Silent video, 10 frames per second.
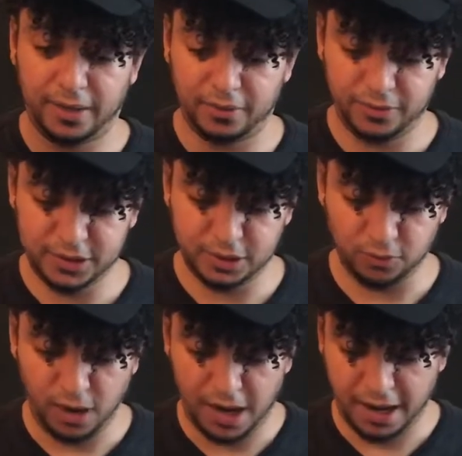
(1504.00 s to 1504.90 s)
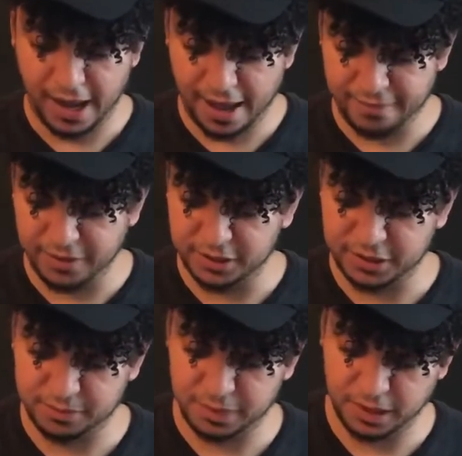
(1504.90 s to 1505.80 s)
the reason why I have this
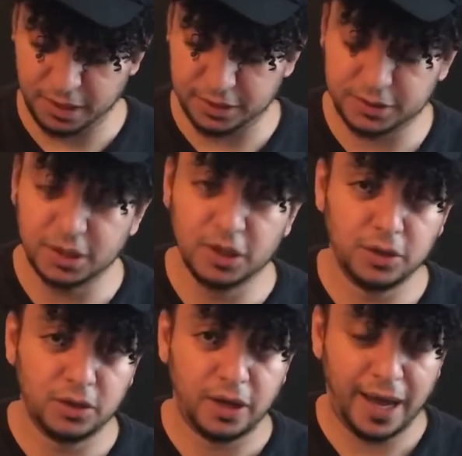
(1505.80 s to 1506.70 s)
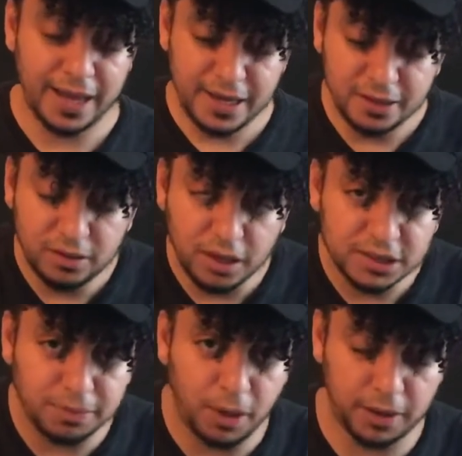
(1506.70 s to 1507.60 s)
is because any
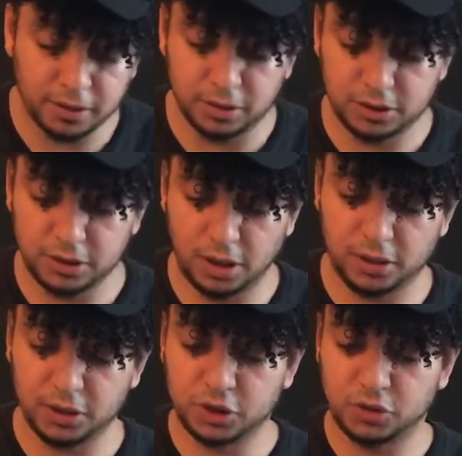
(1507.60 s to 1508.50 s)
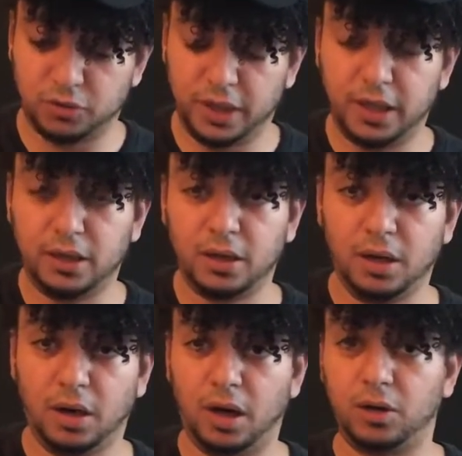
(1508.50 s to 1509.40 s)
dust particles on the screen
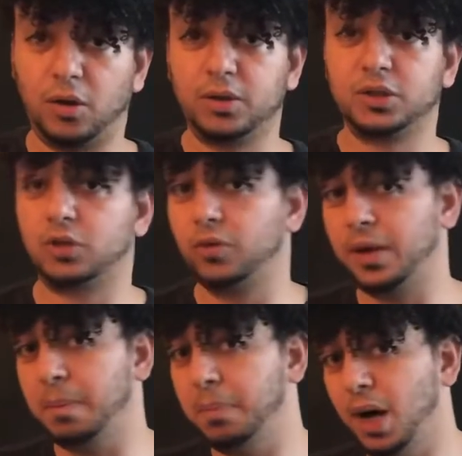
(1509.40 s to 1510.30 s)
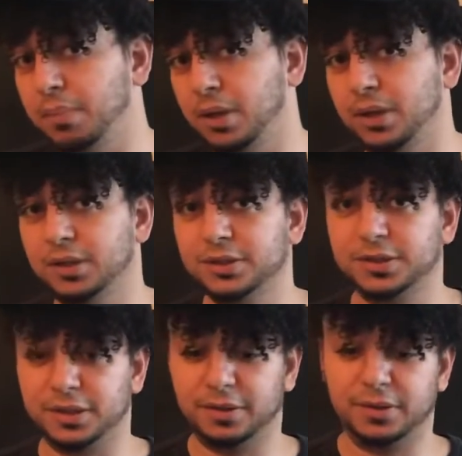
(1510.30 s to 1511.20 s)
are going to create
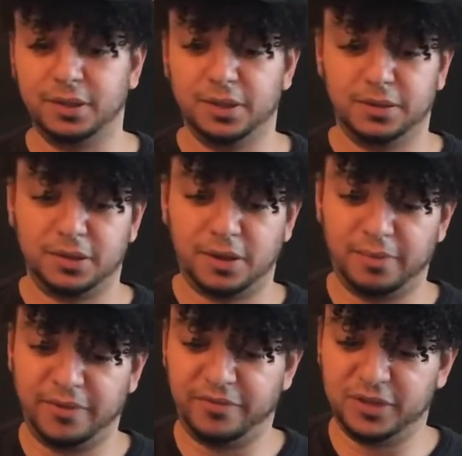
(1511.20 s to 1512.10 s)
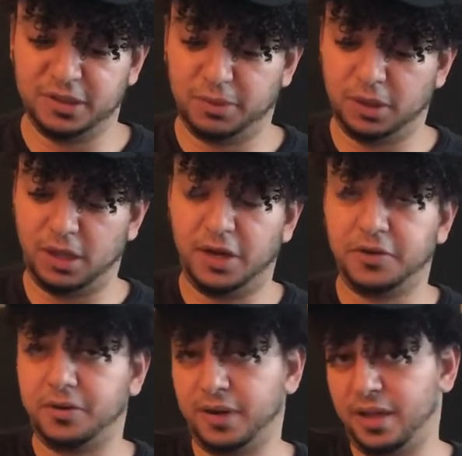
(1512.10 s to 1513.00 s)
bubbles, and they're going to be visible
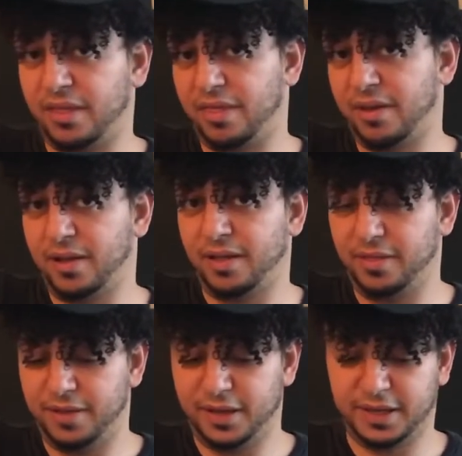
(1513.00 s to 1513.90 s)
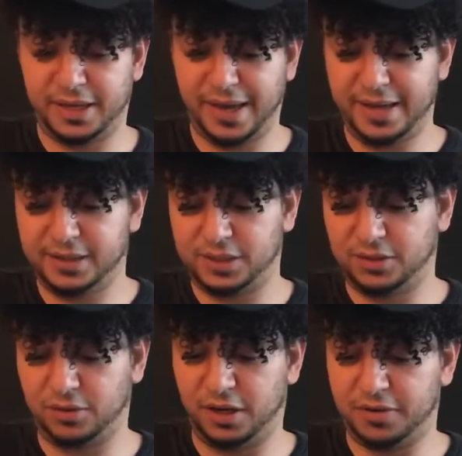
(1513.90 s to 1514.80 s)
underneath the case
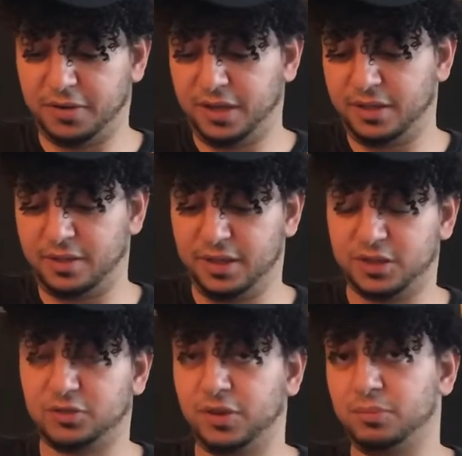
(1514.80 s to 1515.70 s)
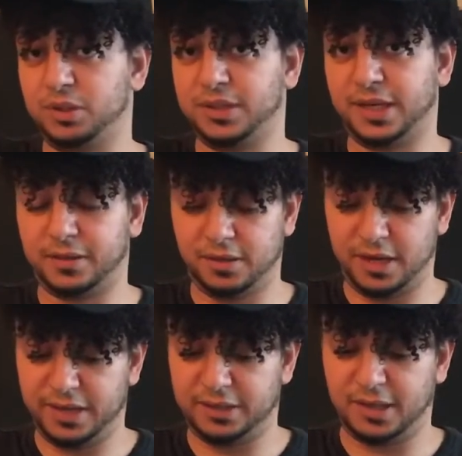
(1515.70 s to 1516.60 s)
or underneath the screen protector
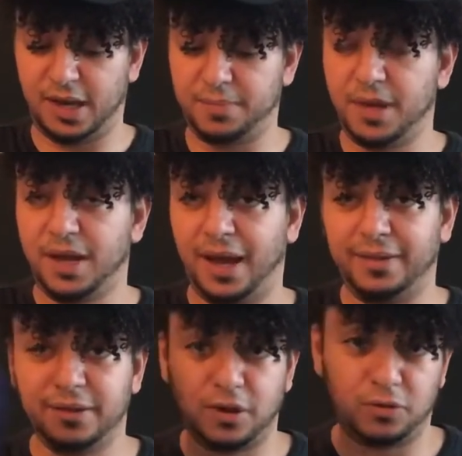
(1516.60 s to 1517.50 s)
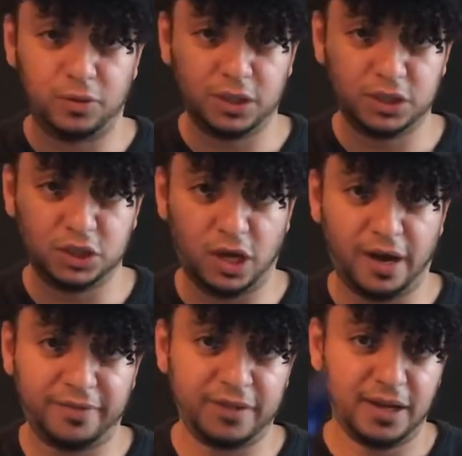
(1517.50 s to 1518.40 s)
anytime, and these are really
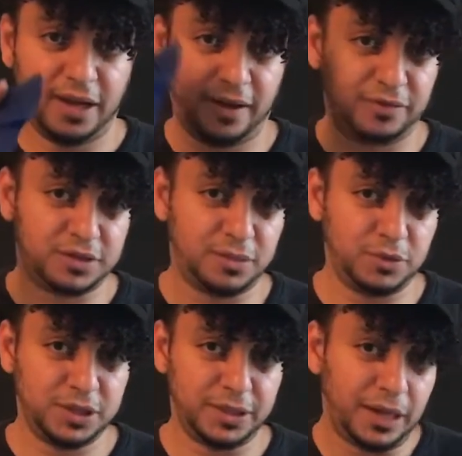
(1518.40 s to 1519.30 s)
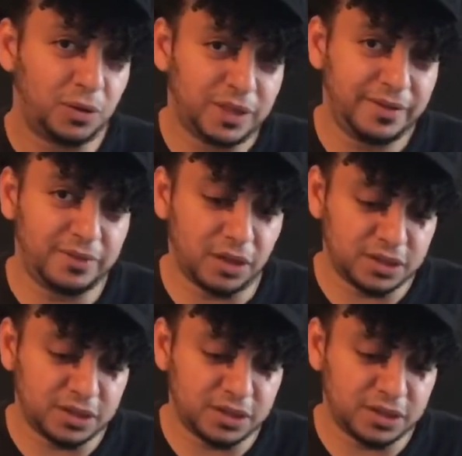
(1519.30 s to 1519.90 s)
soft, and for some reason they don't leave dust